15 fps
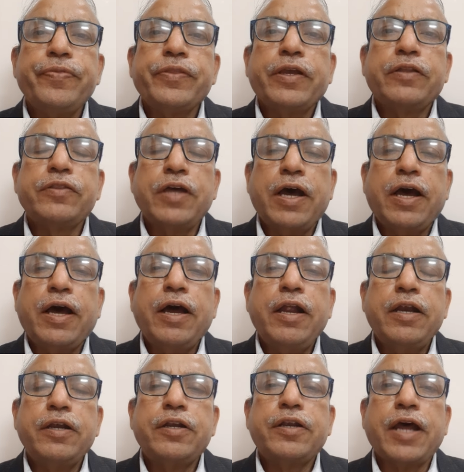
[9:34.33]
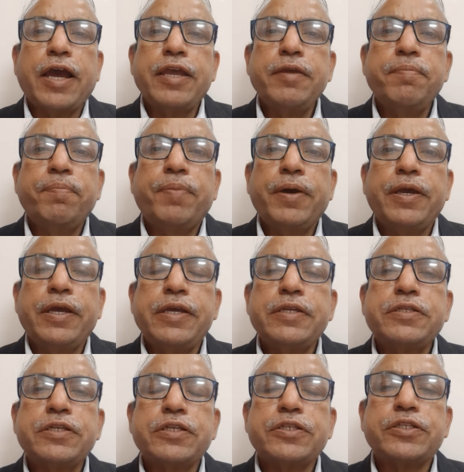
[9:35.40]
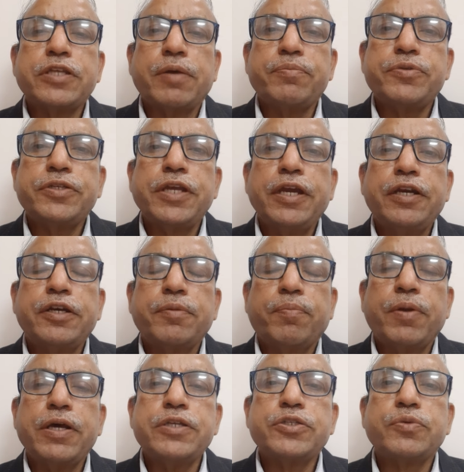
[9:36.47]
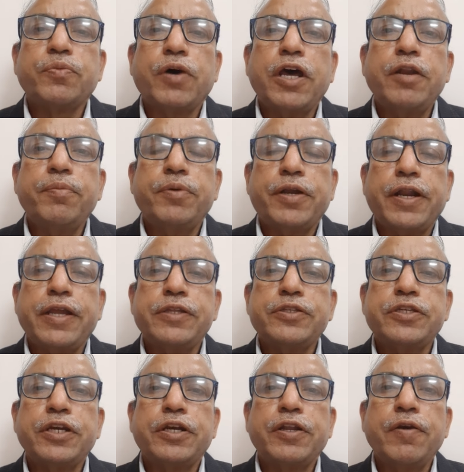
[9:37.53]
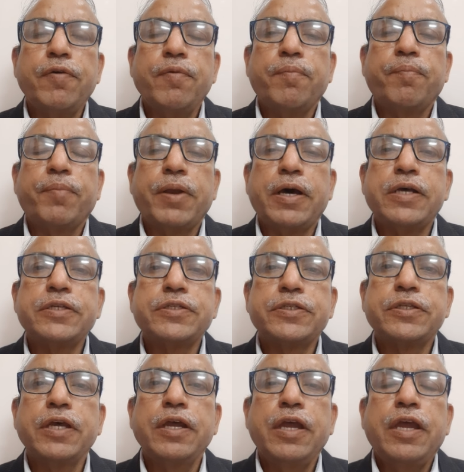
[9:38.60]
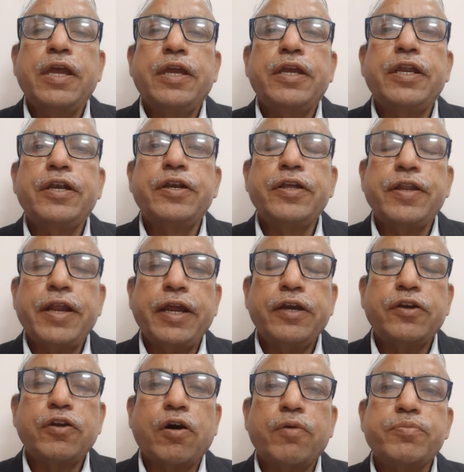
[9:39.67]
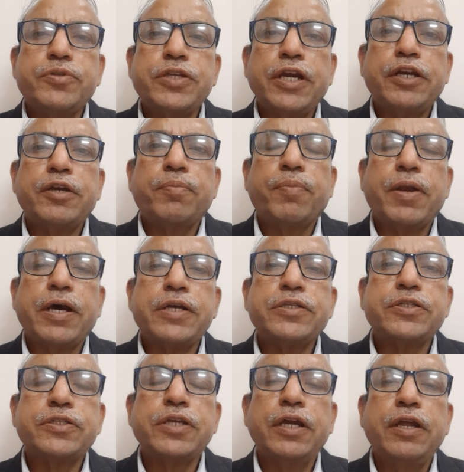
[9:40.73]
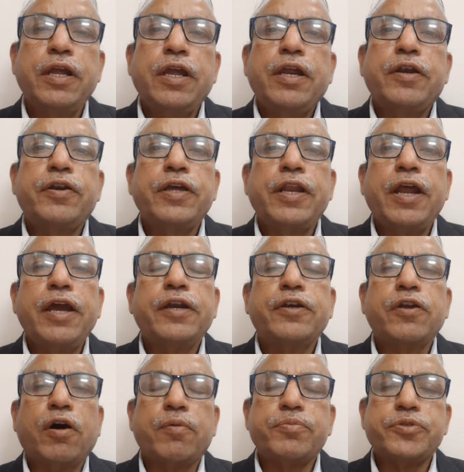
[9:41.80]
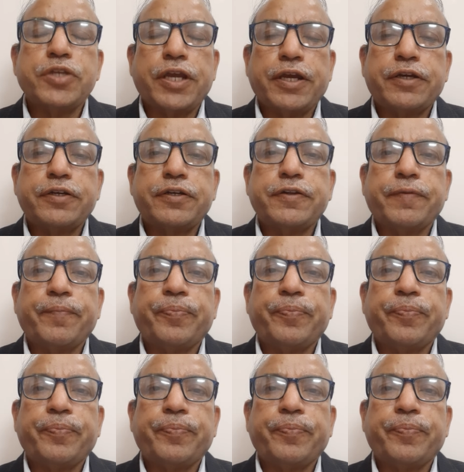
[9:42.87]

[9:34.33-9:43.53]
the type is subject plus verb transitive plus indirect object plus direct object.